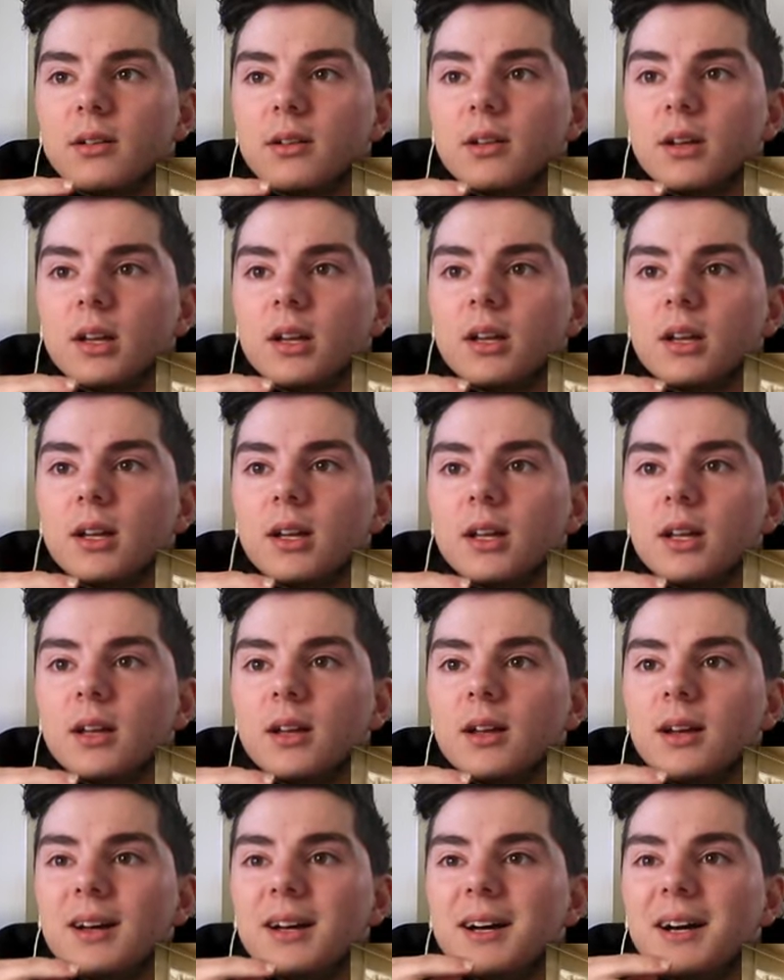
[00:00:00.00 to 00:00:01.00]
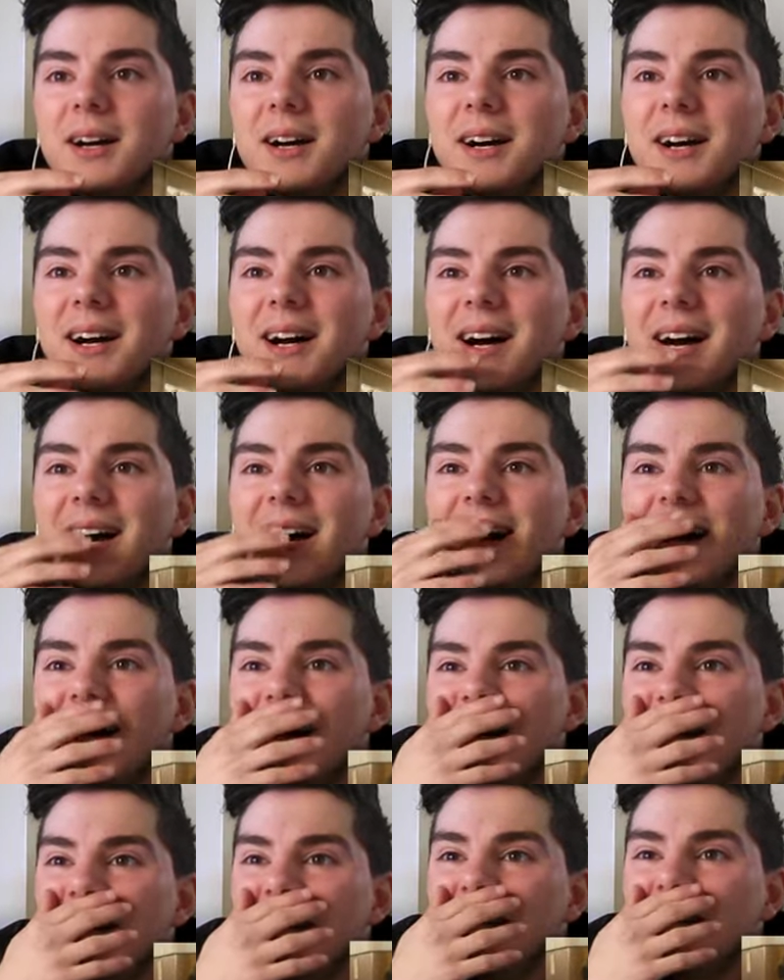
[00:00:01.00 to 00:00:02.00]

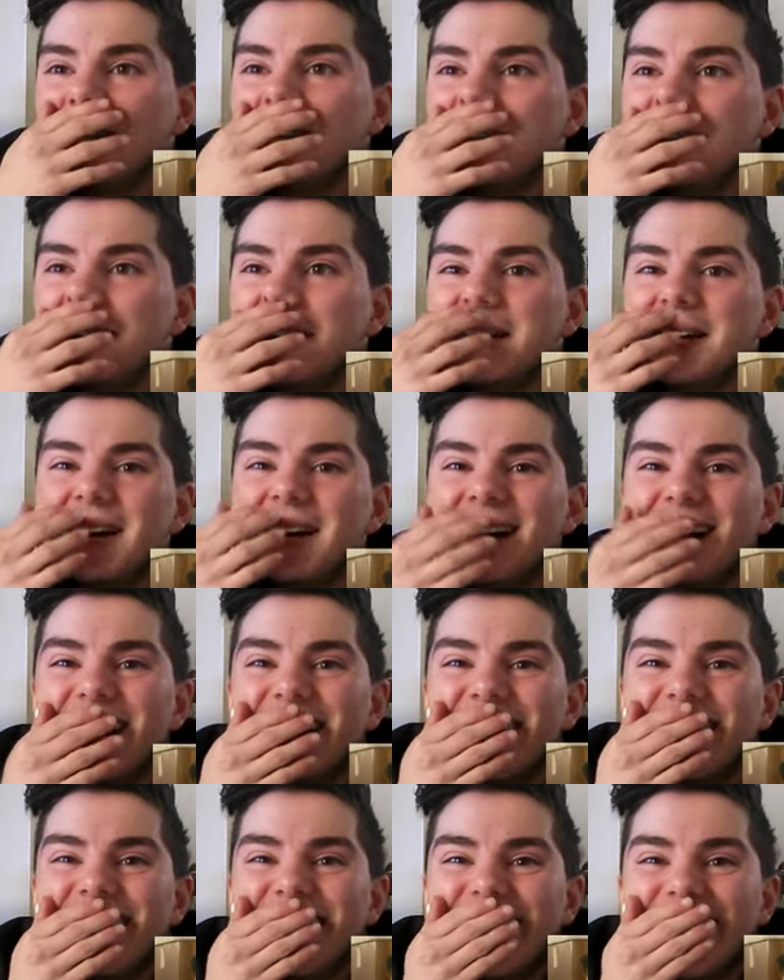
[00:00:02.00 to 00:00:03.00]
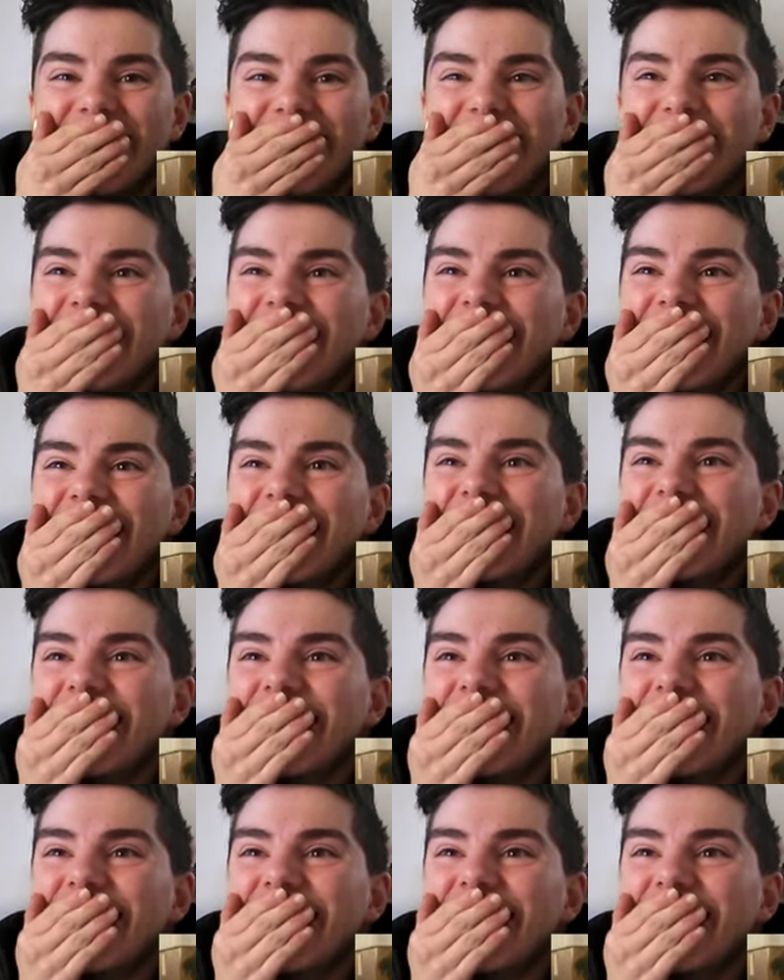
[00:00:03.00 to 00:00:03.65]
(no one is talking)